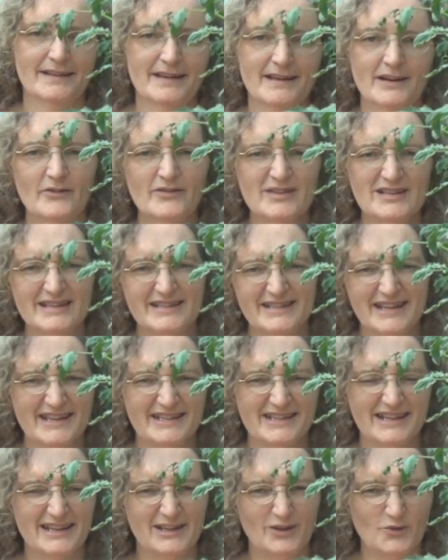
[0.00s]
It obviously
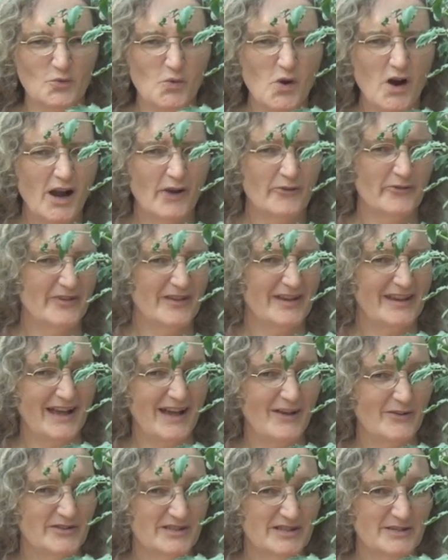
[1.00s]
takes a little while for the
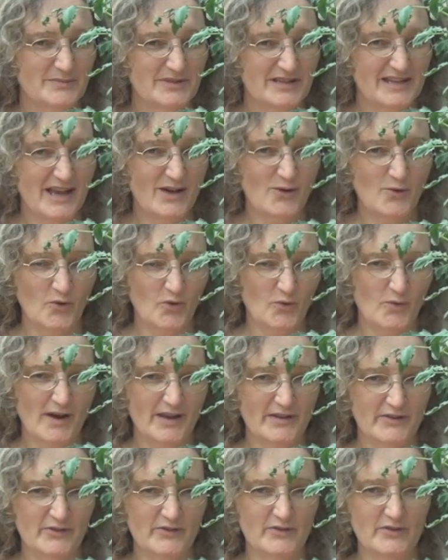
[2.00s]
calcium to get all the
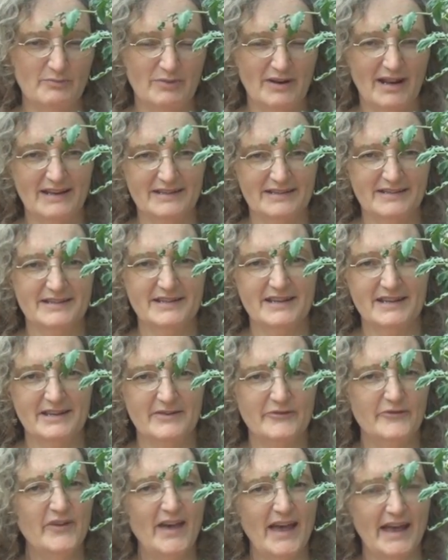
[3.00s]
way through the plant and
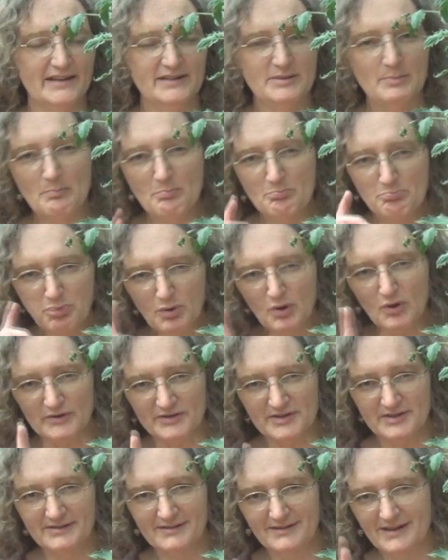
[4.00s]
take effect,
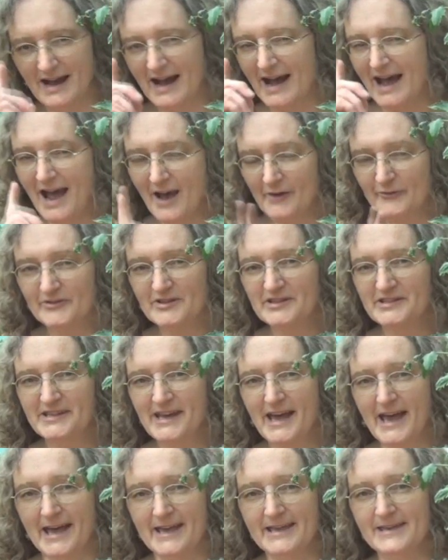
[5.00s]
but I have to
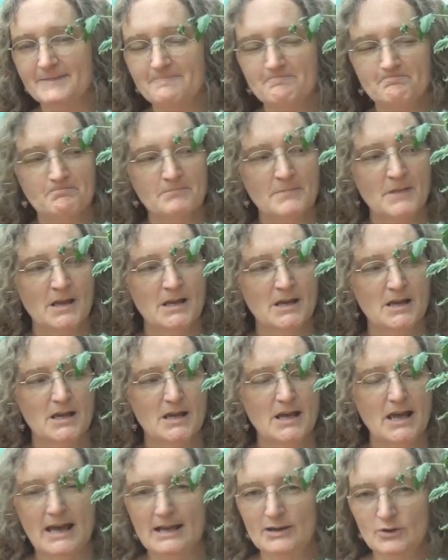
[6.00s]
say,
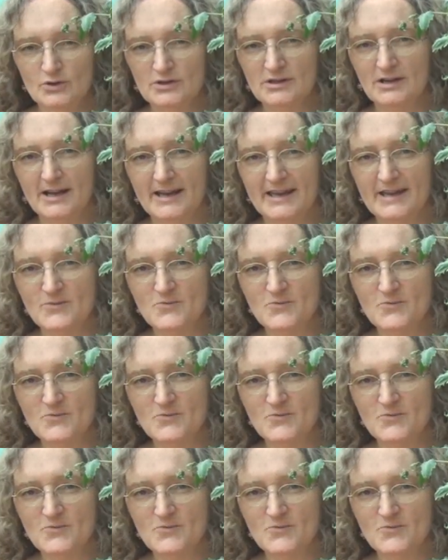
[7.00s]
it looks like